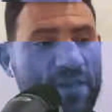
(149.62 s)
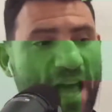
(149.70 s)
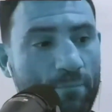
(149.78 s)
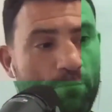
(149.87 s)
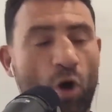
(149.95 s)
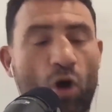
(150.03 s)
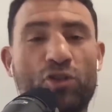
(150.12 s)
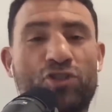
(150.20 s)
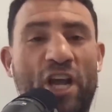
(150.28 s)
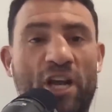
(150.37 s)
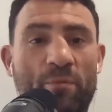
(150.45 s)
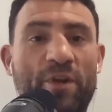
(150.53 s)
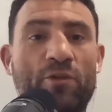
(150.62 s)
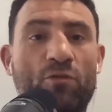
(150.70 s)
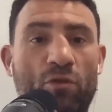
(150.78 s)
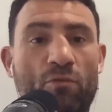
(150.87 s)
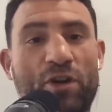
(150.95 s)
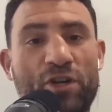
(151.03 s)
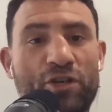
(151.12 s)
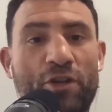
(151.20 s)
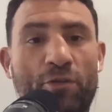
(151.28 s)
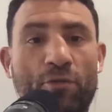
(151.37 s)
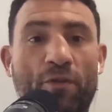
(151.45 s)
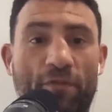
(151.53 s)
And that bald gentleman who
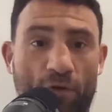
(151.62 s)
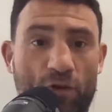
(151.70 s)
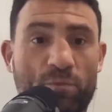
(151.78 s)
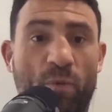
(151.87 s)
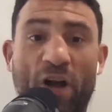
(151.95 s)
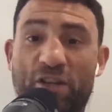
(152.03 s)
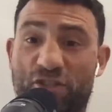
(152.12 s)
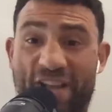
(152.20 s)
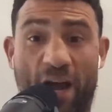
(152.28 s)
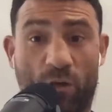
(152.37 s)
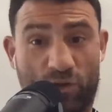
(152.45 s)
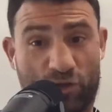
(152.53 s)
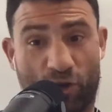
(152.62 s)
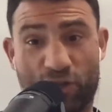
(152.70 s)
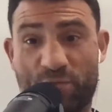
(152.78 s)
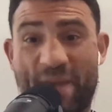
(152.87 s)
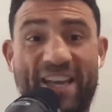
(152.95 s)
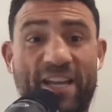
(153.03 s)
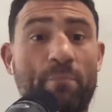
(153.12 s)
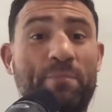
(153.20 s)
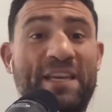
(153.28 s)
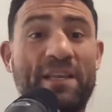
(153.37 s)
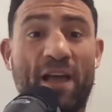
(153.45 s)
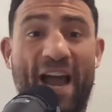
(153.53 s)
originally threw the first punch now starts making a
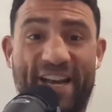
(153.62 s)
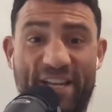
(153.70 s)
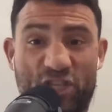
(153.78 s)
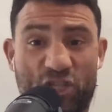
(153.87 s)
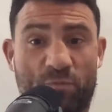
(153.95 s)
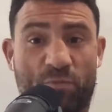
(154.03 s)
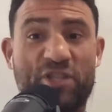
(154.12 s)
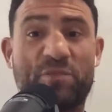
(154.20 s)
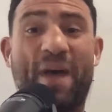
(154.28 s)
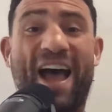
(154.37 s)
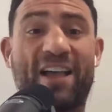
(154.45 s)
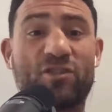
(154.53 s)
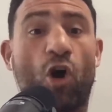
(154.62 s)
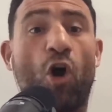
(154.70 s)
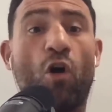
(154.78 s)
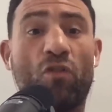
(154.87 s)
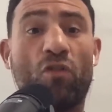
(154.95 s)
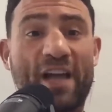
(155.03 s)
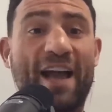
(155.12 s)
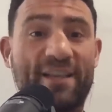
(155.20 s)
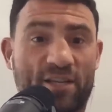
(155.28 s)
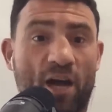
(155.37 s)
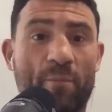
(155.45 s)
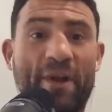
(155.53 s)
beeline and sprints past all the
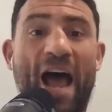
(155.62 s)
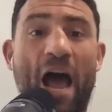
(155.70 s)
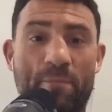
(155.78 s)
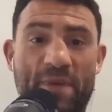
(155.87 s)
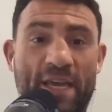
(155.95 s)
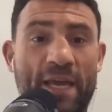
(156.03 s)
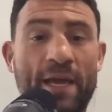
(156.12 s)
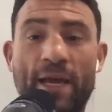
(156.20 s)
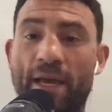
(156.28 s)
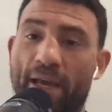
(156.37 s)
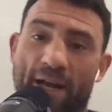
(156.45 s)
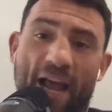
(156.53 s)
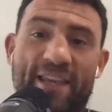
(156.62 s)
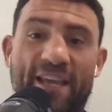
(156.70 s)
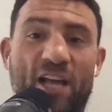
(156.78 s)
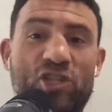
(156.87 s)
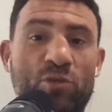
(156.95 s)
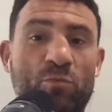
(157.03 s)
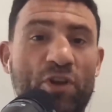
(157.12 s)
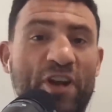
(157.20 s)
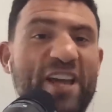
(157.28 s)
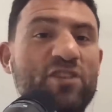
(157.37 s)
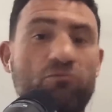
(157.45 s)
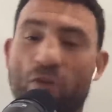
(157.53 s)
guys coming at me, and I catch him with
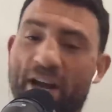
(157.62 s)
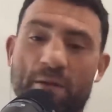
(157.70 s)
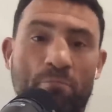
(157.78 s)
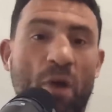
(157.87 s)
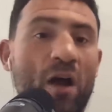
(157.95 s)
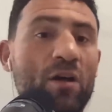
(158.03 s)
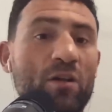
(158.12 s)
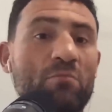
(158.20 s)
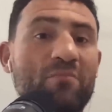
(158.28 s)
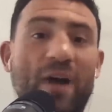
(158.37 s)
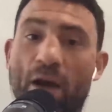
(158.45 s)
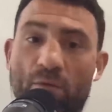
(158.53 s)
a nice right and buckle him.